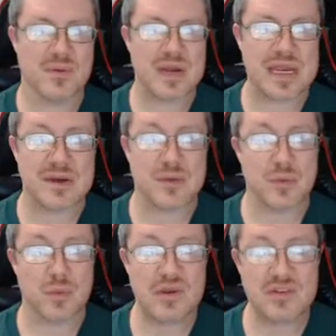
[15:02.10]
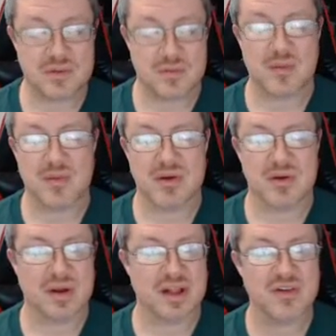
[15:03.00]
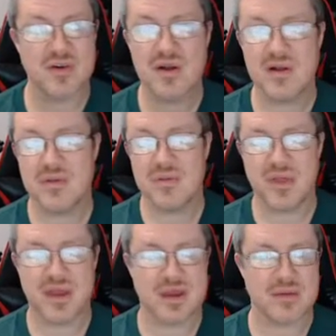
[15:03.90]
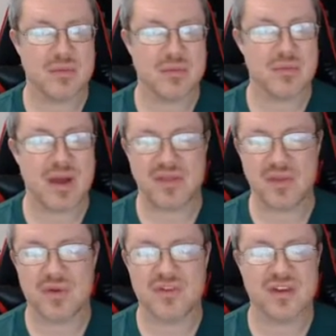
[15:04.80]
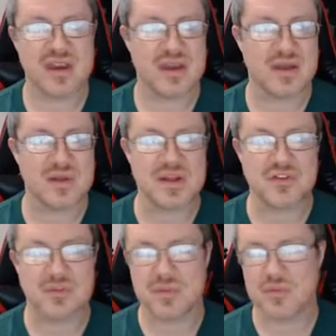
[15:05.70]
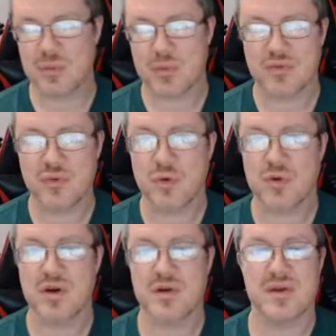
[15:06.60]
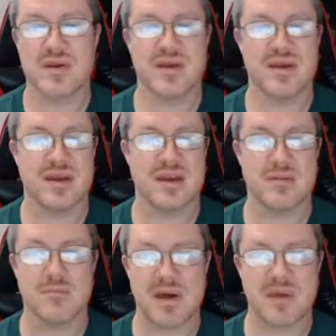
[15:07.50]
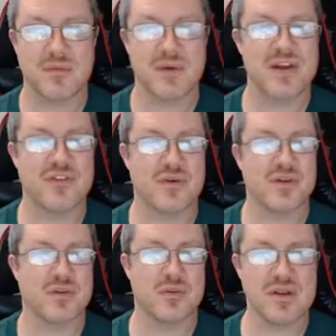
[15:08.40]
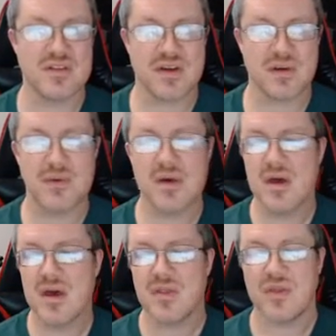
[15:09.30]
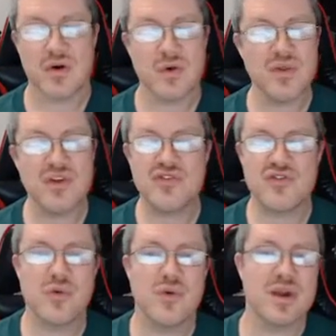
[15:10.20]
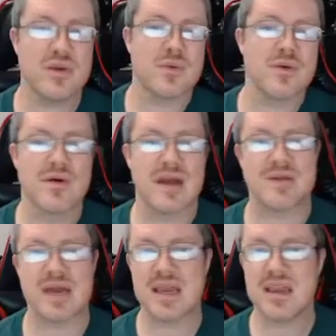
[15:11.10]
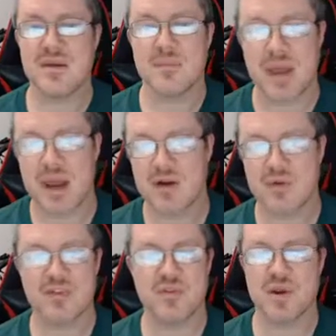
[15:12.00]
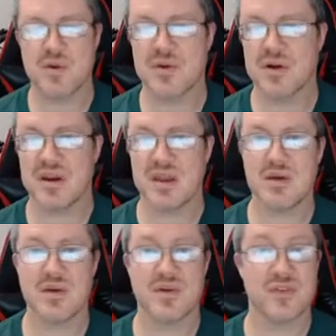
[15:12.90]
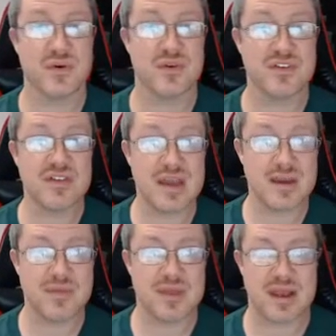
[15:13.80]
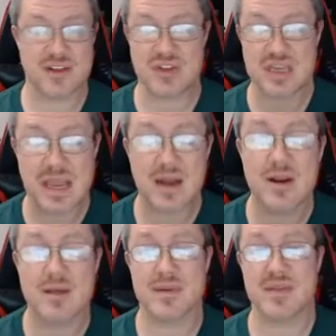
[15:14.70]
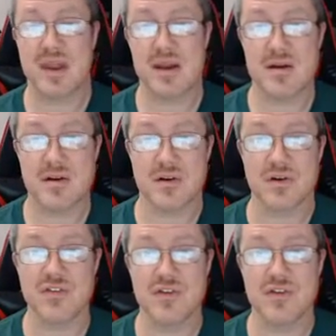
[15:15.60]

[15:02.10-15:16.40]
in recent memory, we're not talking like Wrath of the Lich King, Legion, or before, we're talking like Battle for Azeroth and retail. The only story in Warcraft I can compare what's been going on here as far as depth and actually caring about the characters